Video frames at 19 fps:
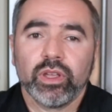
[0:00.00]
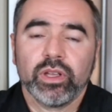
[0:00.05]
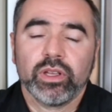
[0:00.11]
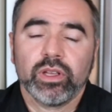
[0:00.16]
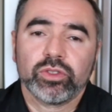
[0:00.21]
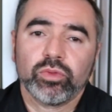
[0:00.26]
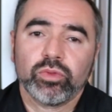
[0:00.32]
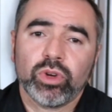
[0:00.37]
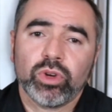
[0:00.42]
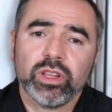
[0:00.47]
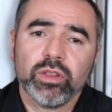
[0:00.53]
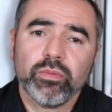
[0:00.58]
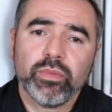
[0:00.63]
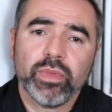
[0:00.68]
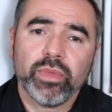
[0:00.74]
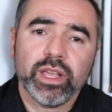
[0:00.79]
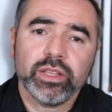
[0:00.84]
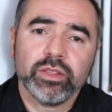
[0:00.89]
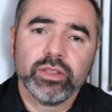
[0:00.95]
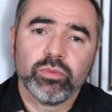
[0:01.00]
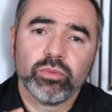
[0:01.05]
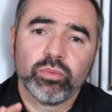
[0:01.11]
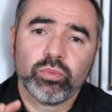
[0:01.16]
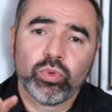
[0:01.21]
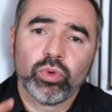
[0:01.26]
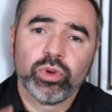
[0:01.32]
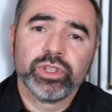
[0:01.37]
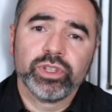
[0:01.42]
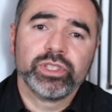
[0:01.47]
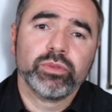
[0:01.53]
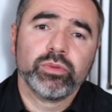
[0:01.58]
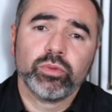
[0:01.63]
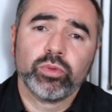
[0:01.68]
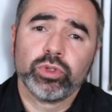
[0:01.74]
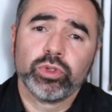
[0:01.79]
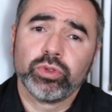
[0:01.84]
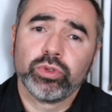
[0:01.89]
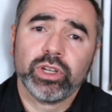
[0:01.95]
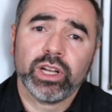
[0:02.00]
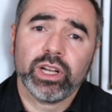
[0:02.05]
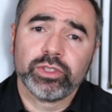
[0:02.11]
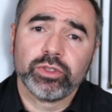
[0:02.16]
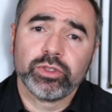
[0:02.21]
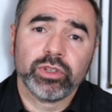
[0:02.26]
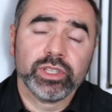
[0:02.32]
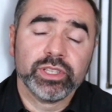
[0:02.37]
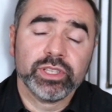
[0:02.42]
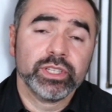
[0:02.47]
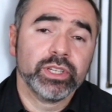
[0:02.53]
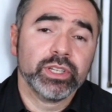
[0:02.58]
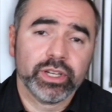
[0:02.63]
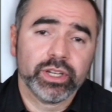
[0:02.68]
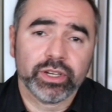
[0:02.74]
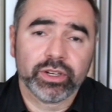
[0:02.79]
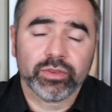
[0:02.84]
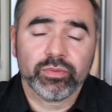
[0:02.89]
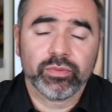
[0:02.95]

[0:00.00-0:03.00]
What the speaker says: So what are the main points that we want you guys to consider here?